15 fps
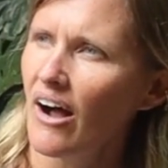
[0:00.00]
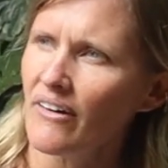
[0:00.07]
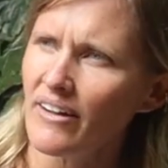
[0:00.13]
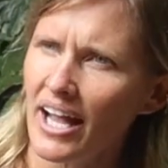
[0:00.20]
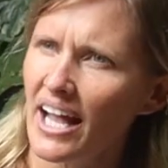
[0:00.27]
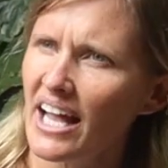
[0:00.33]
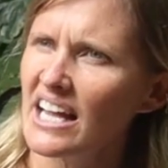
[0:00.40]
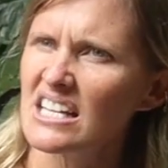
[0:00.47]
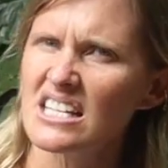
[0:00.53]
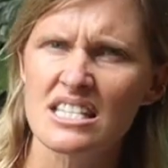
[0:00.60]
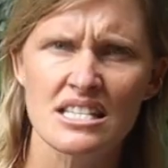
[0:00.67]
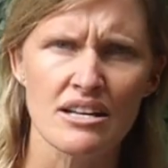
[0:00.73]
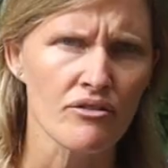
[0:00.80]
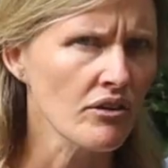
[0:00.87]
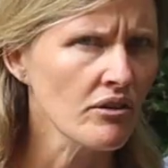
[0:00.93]
okay,
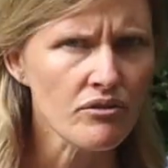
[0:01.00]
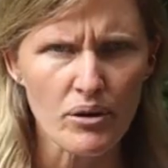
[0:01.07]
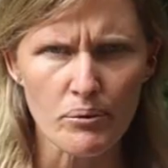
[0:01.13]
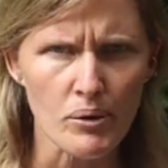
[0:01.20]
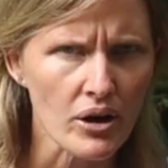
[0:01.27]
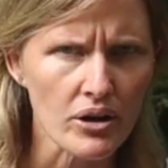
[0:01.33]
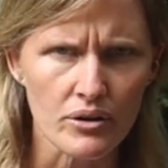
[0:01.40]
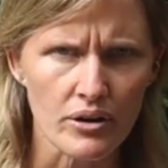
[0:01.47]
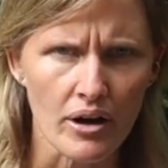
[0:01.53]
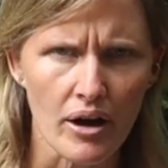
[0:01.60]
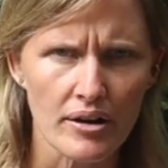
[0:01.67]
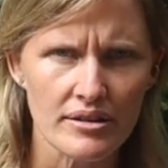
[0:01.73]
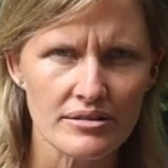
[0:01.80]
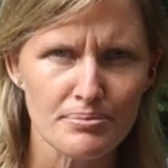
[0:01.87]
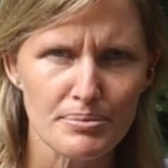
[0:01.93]
it's different from what you
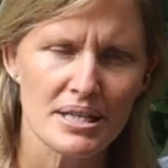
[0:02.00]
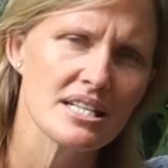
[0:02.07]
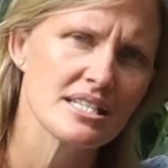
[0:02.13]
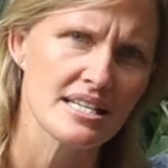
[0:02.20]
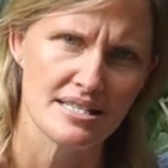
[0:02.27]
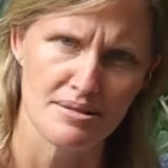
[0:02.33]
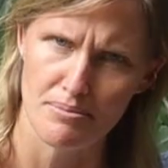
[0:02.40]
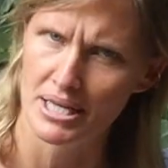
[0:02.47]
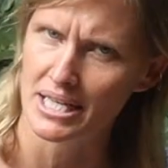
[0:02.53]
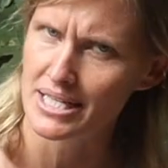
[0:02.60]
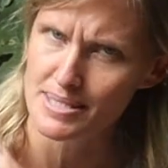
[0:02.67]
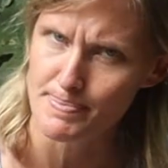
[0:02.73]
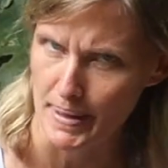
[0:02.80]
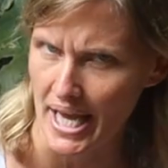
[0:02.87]
know, but it doesn't mean it's